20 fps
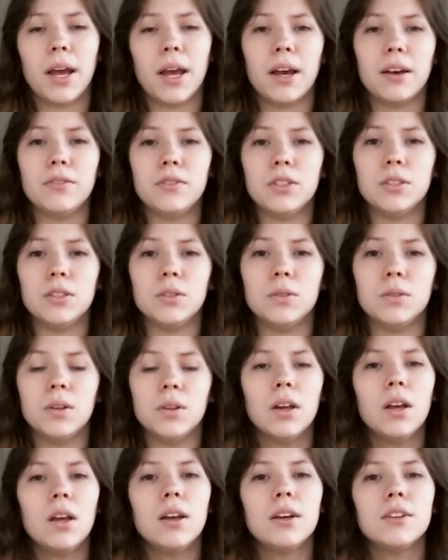have to
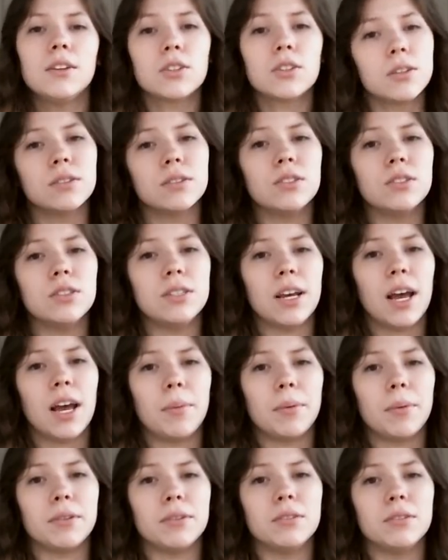turn to
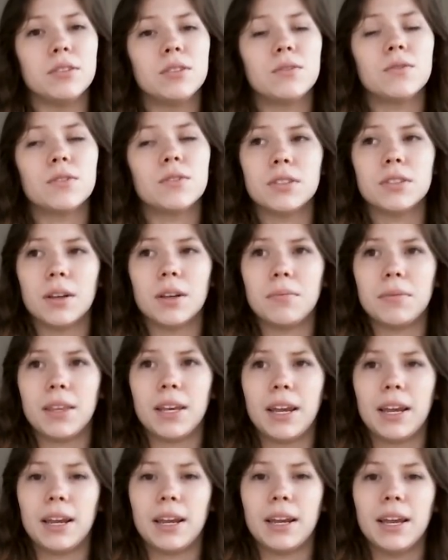tabards for
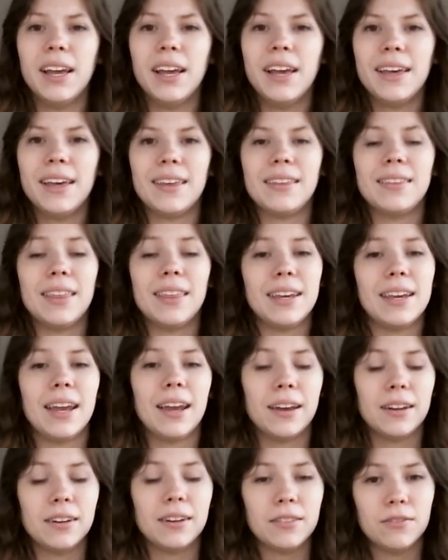something that they
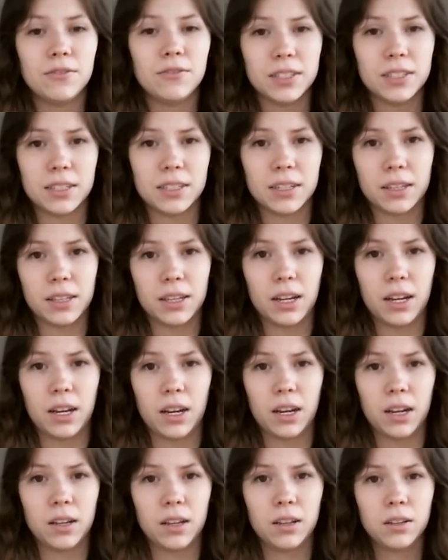can't
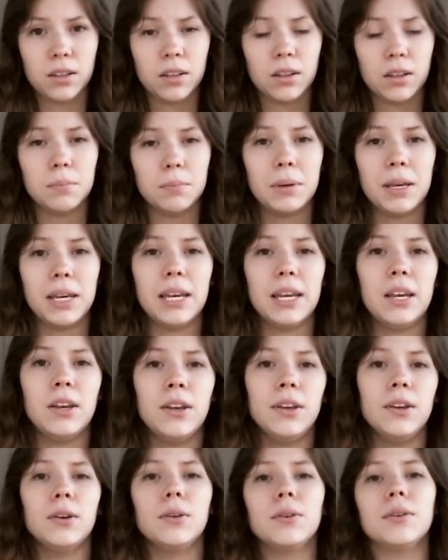physically
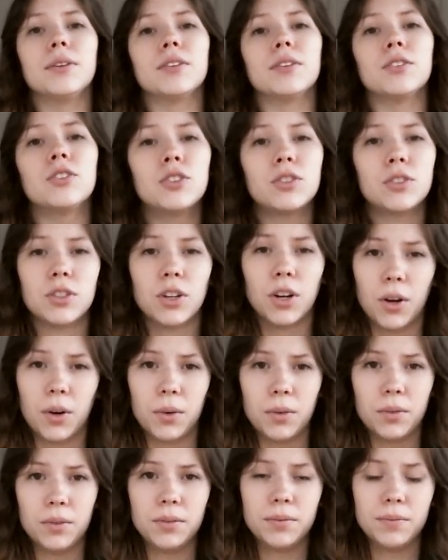be or
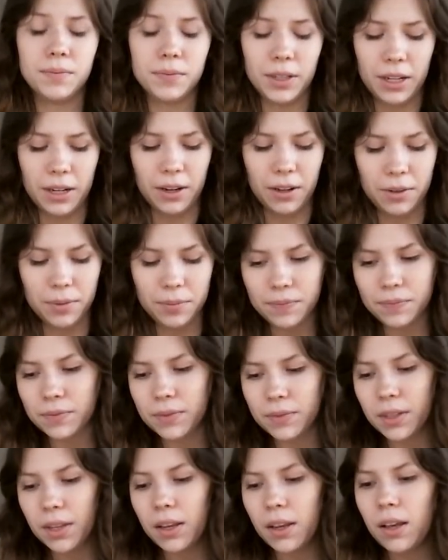show, you know?
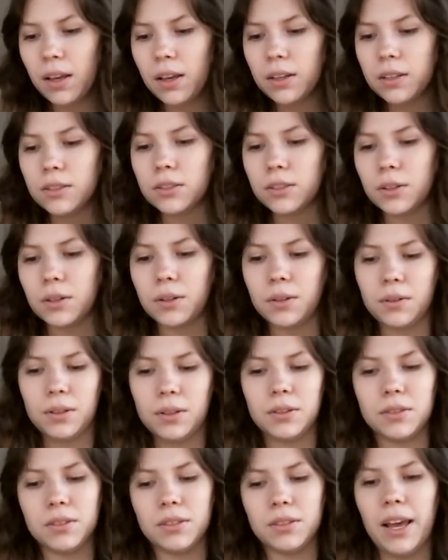So
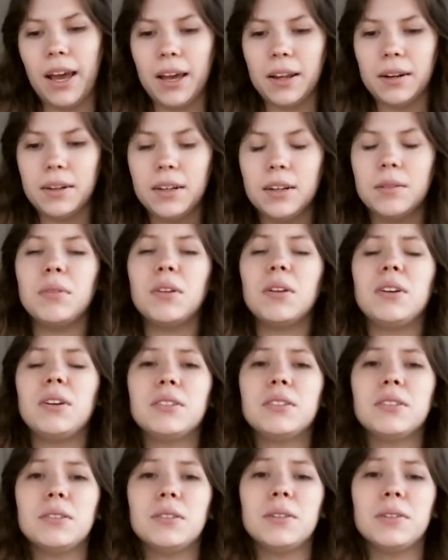there's that. But
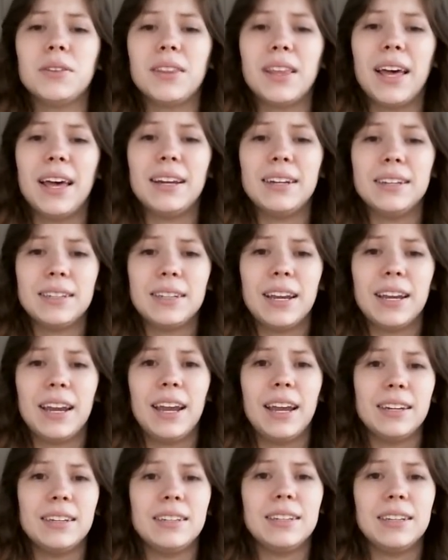also, that
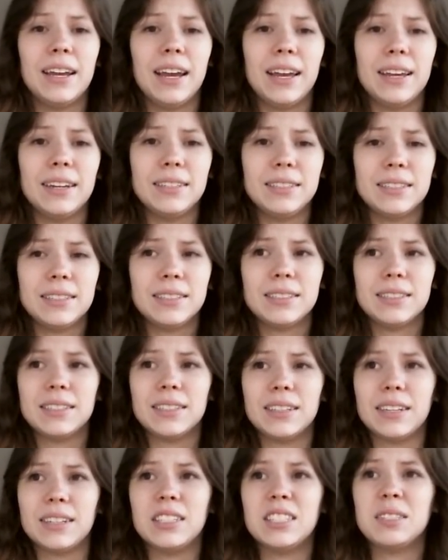can get
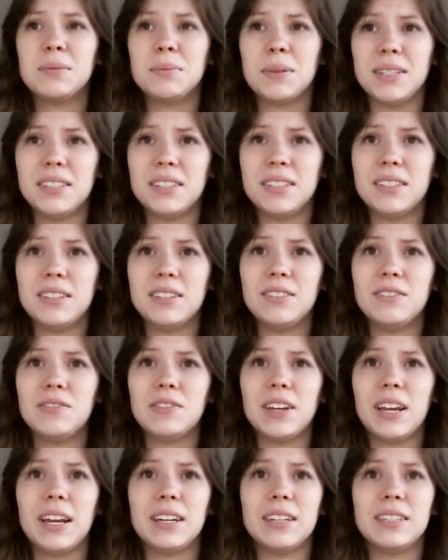expensive,
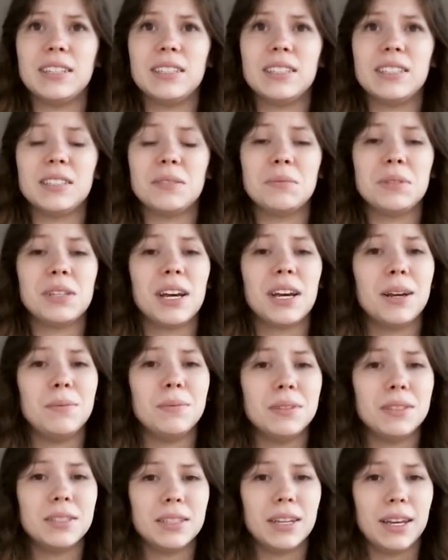and
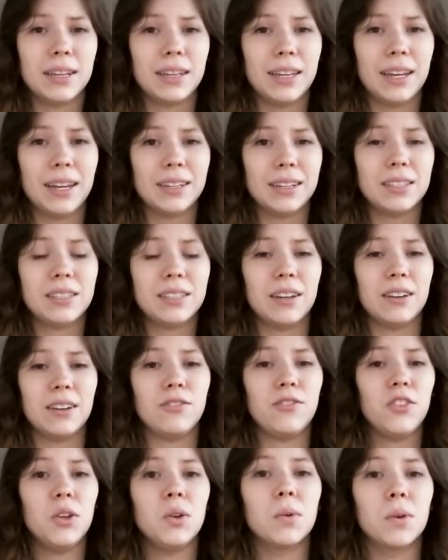sometimes it leads to
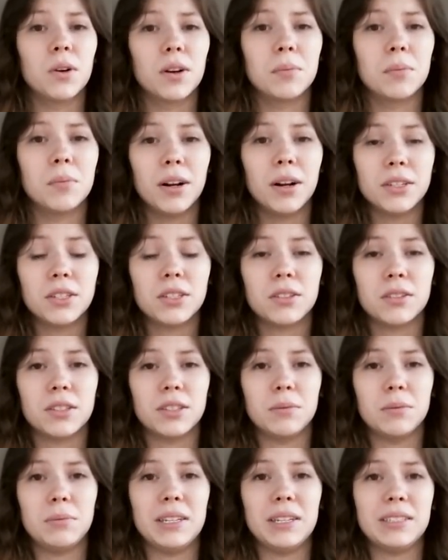fewer monster
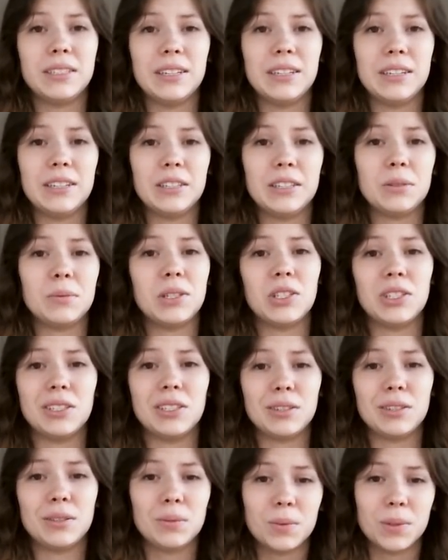NPCs, which
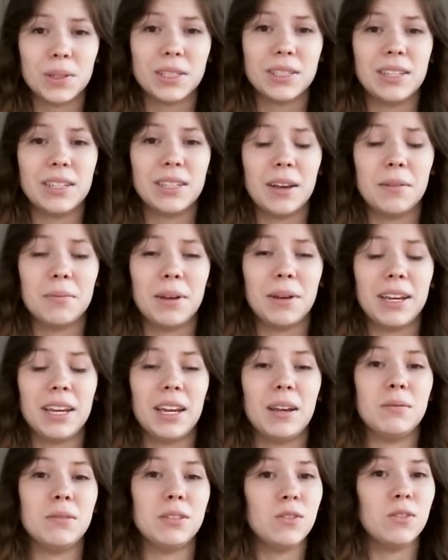is what's at my
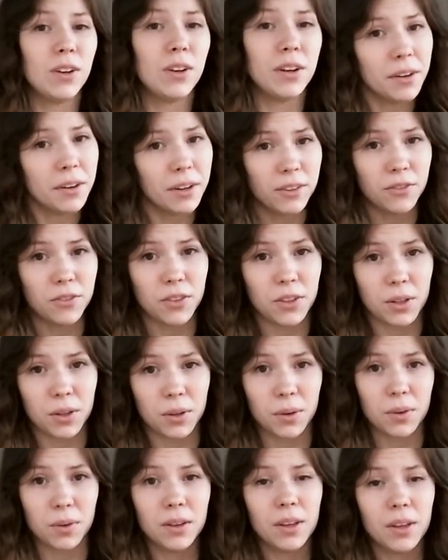game is very
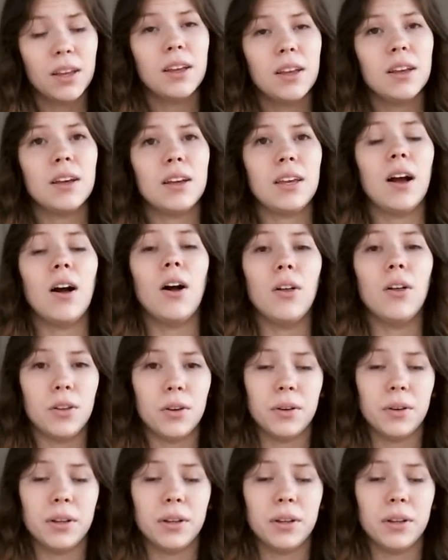few, although